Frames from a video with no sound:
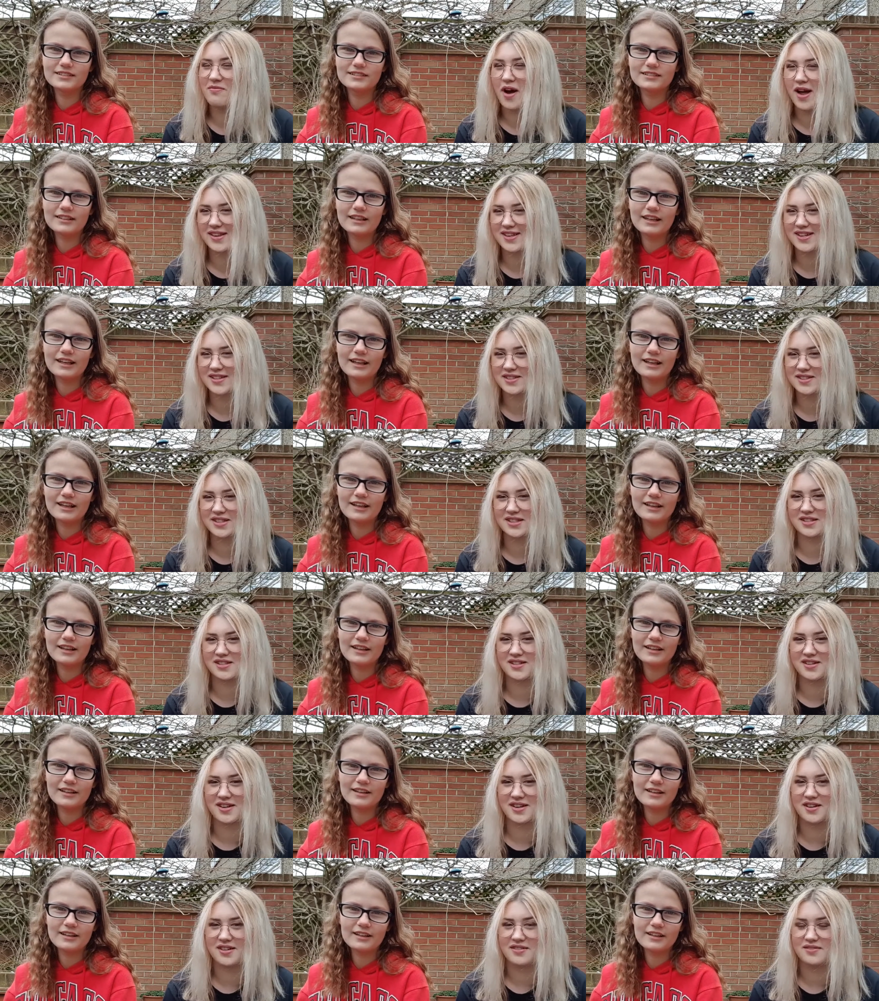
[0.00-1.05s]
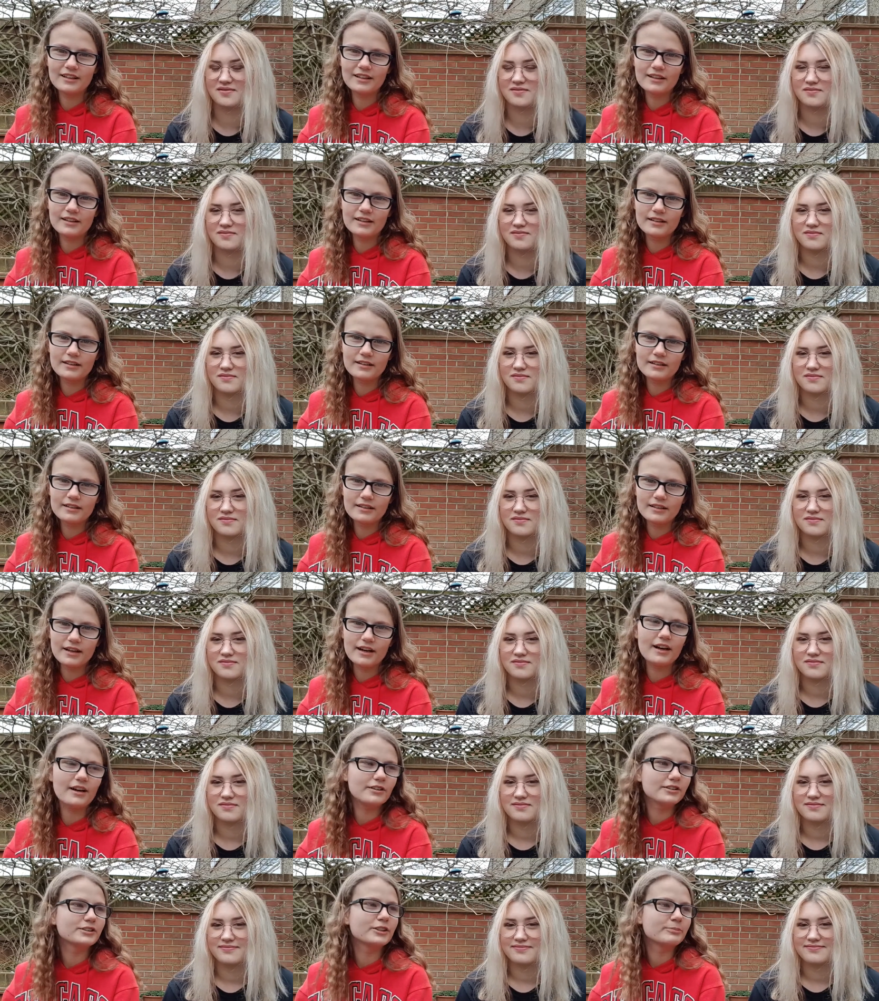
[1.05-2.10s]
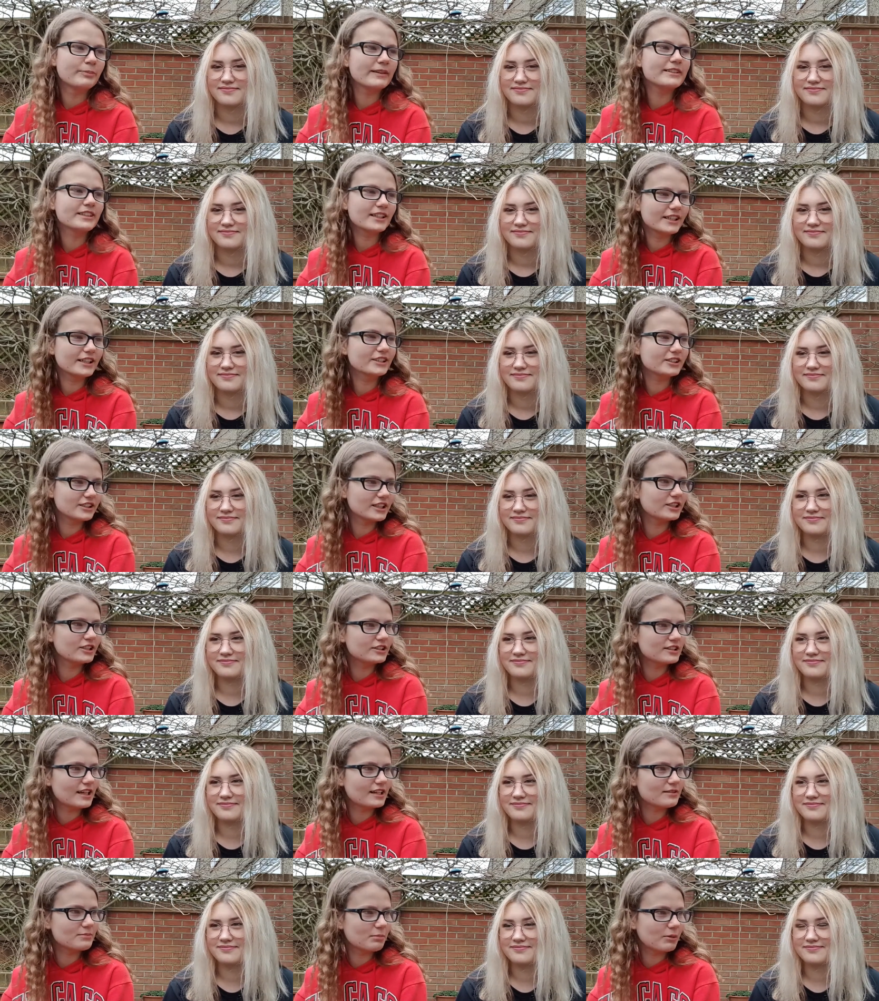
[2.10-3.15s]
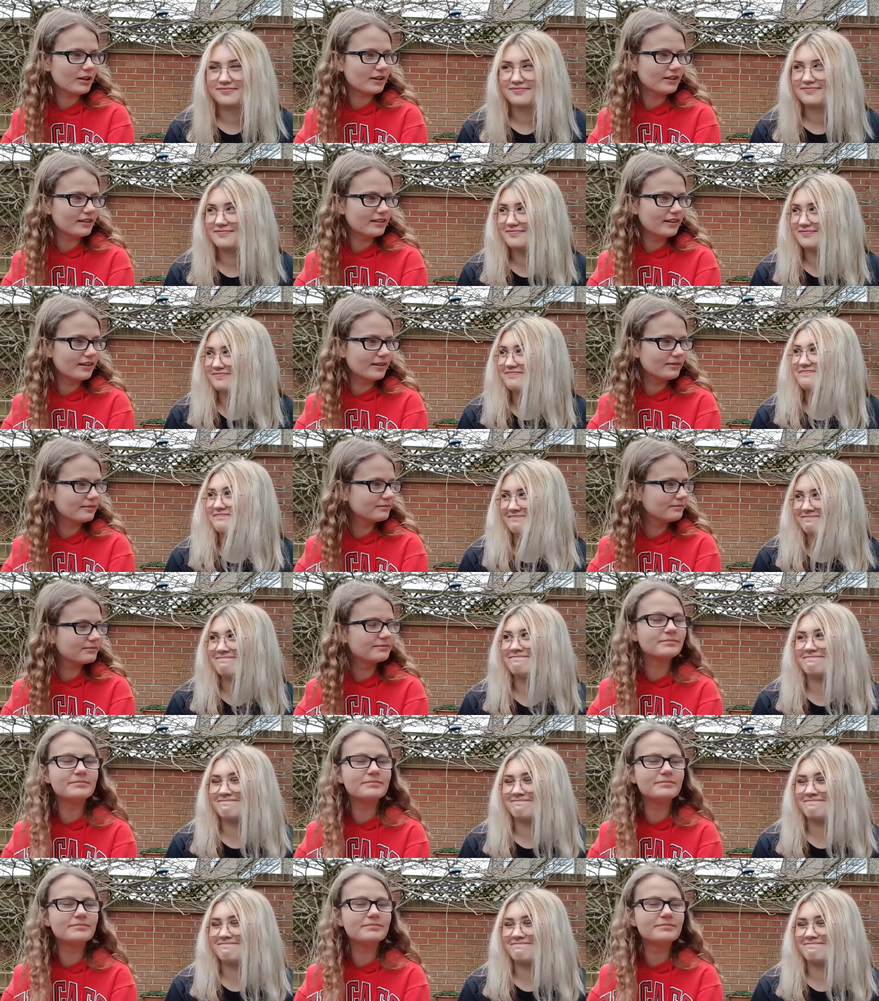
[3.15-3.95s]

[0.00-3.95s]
Speaker 1: my dad's sister.
Speaker 2: Oh, so basically it's in your dad's blood, isn't it?